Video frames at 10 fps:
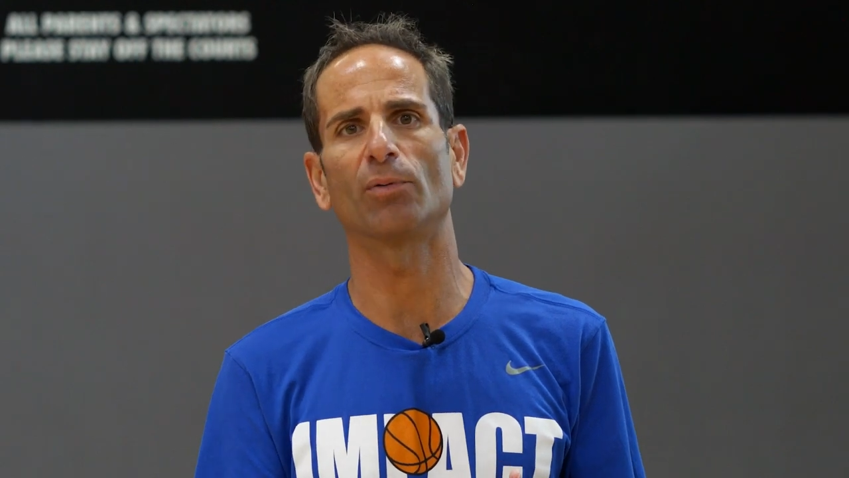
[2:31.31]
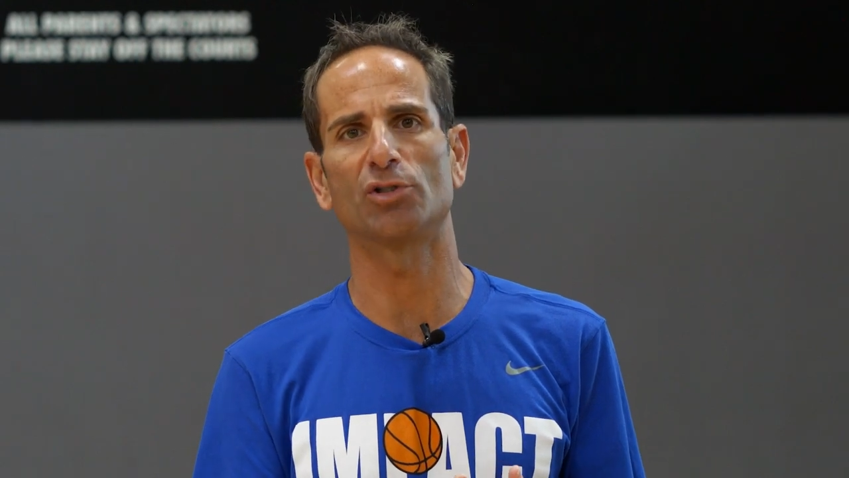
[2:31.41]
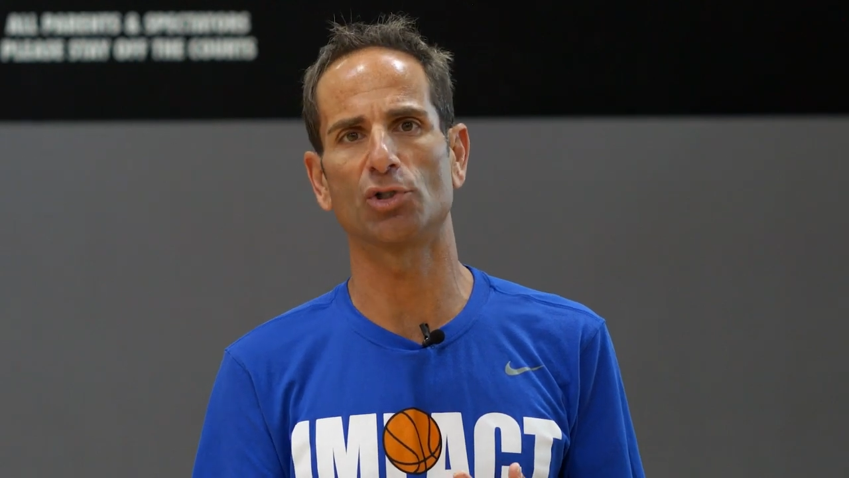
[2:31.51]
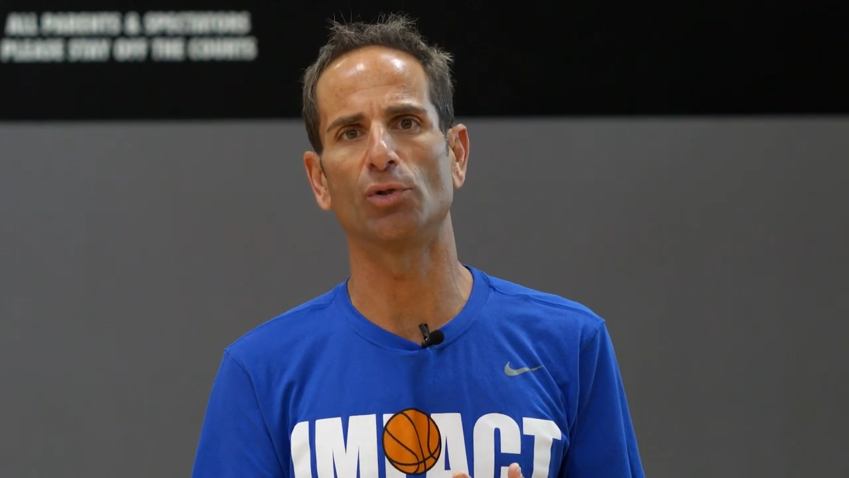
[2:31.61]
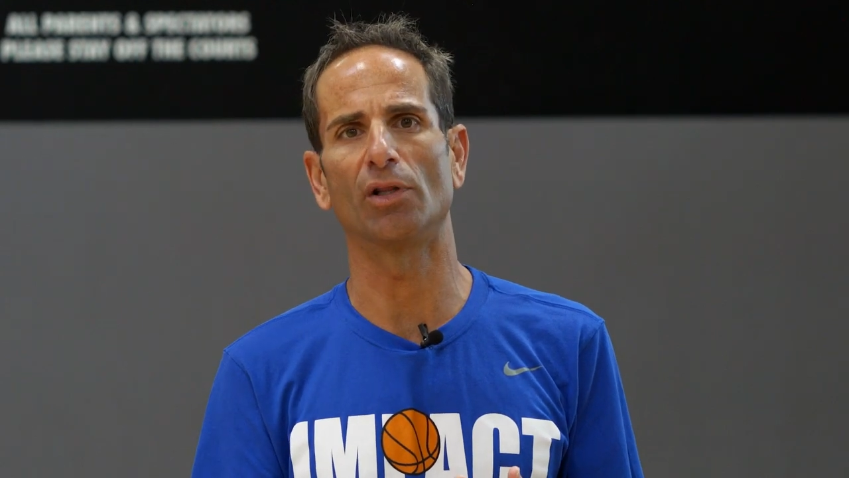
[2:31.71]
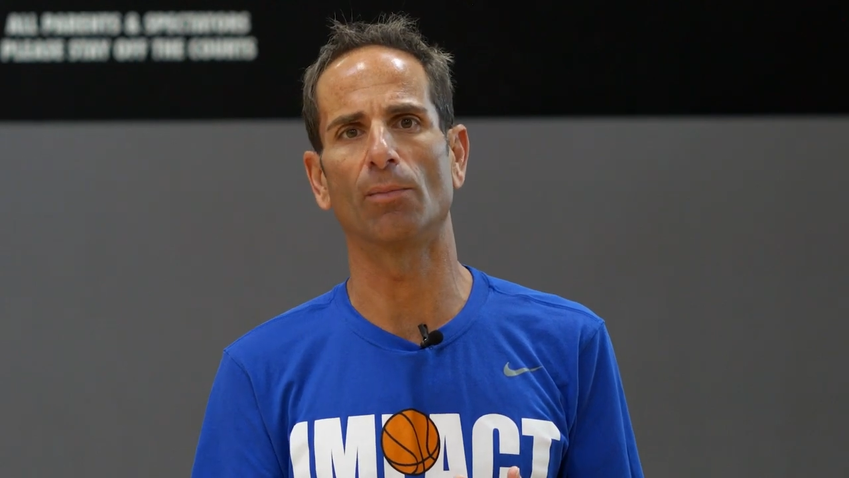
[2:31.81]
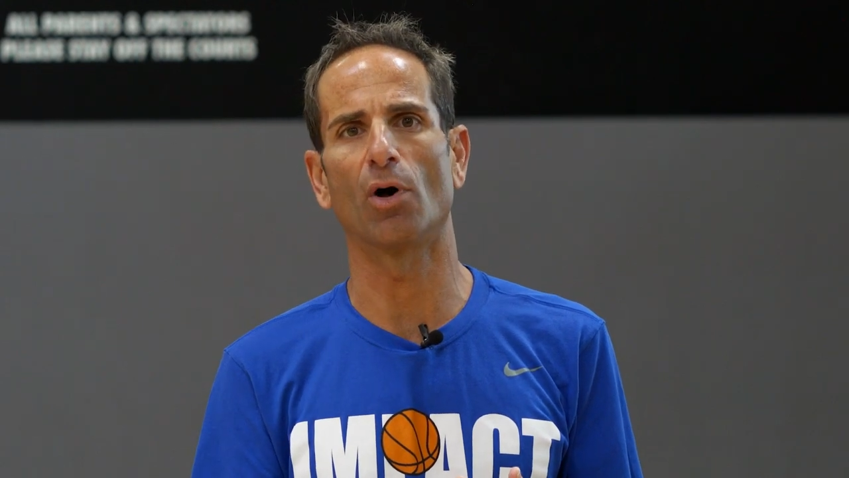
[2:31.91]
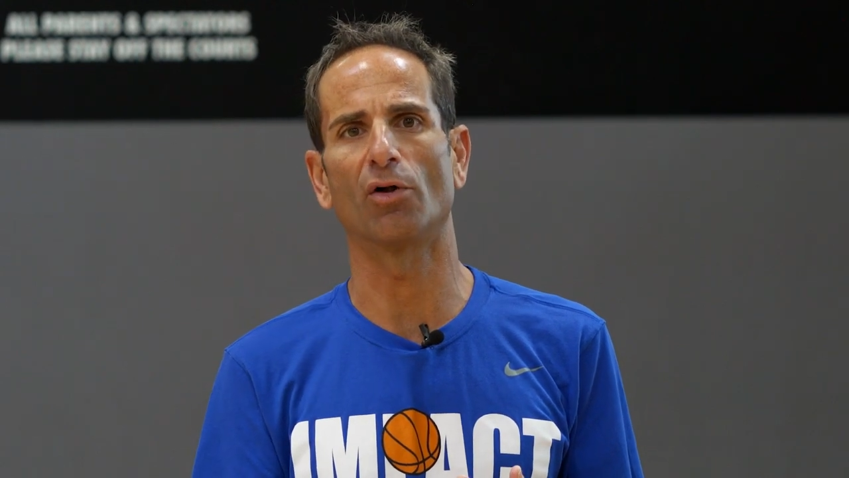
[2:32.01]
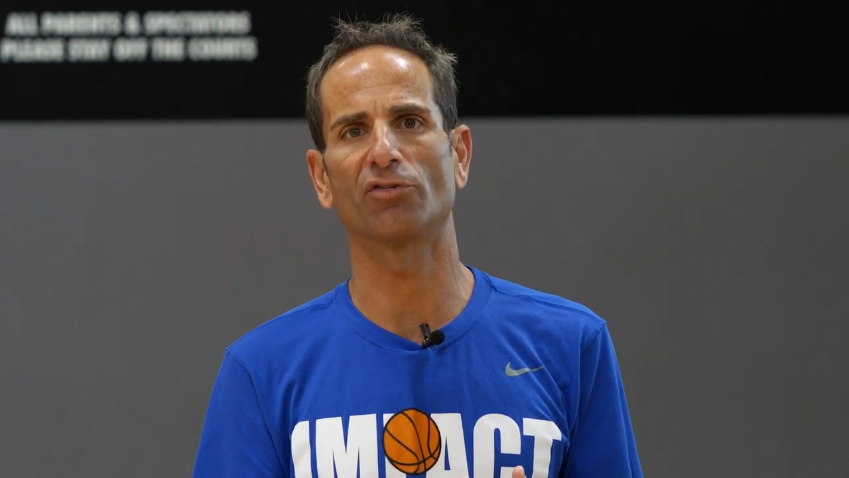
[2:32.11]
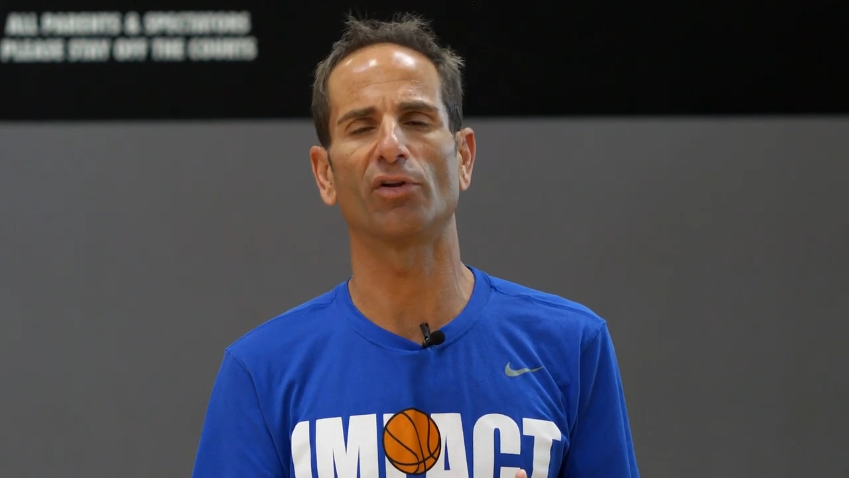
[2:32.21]
with shooting the
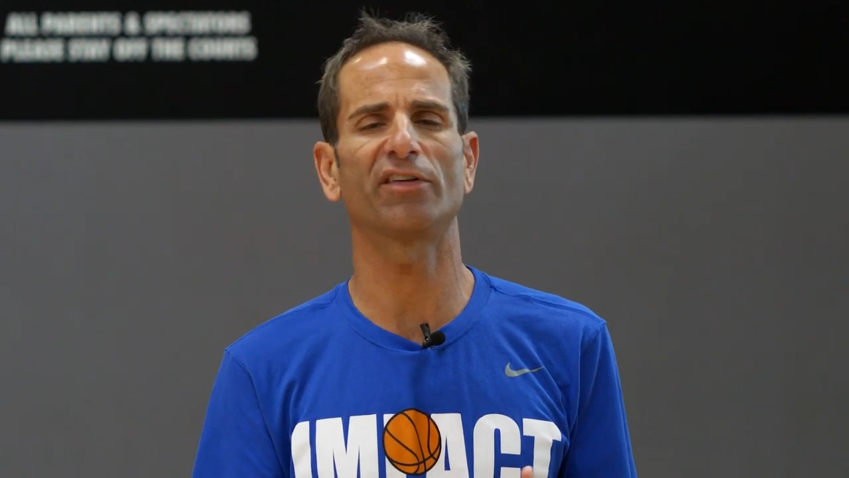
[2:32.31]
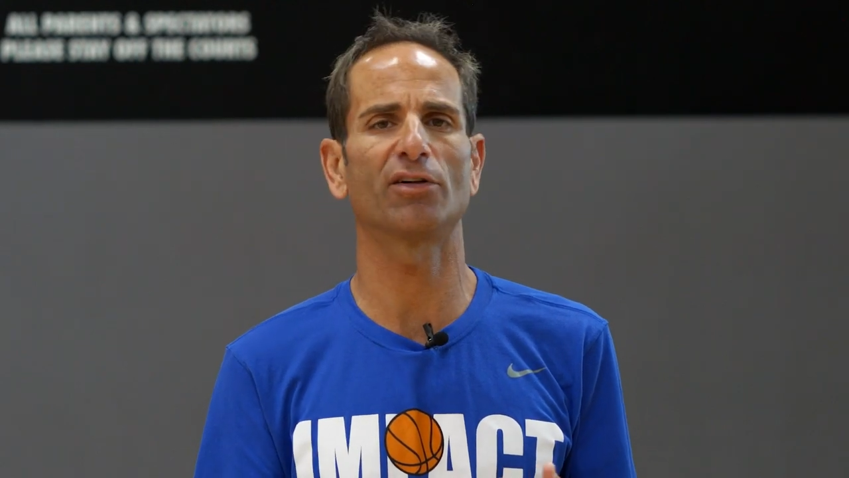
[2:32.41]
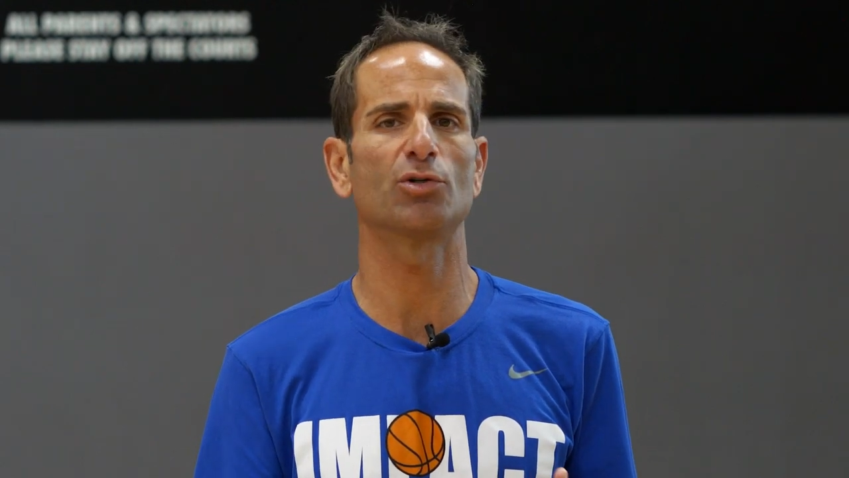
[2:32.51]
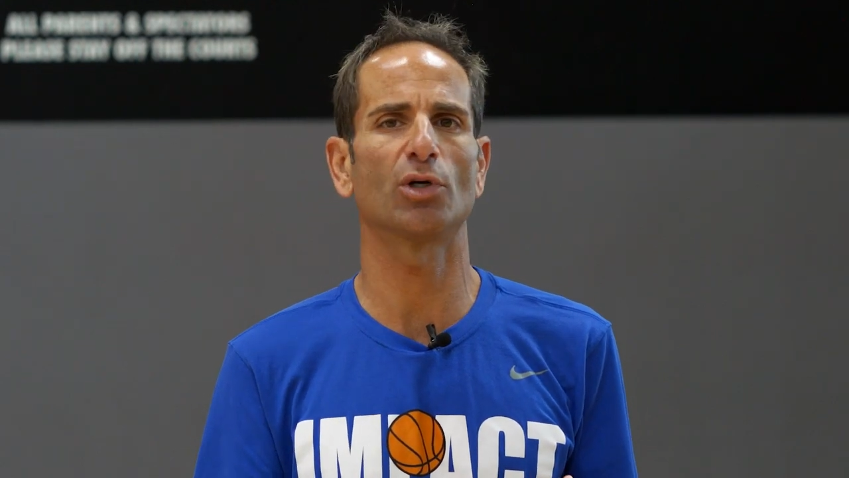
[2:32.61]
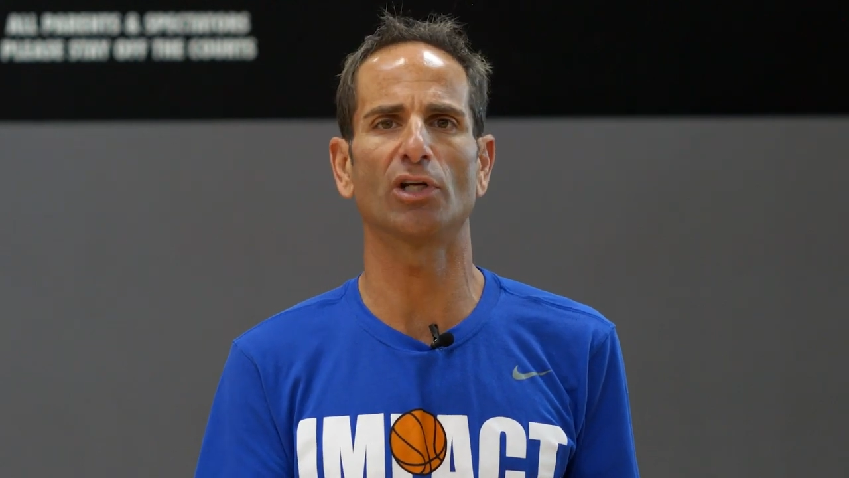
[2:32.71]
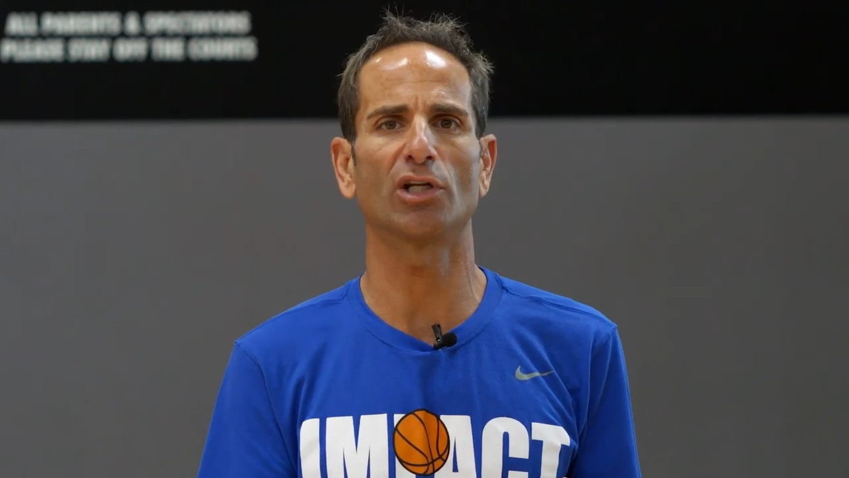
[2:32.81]
ball so this is a drill you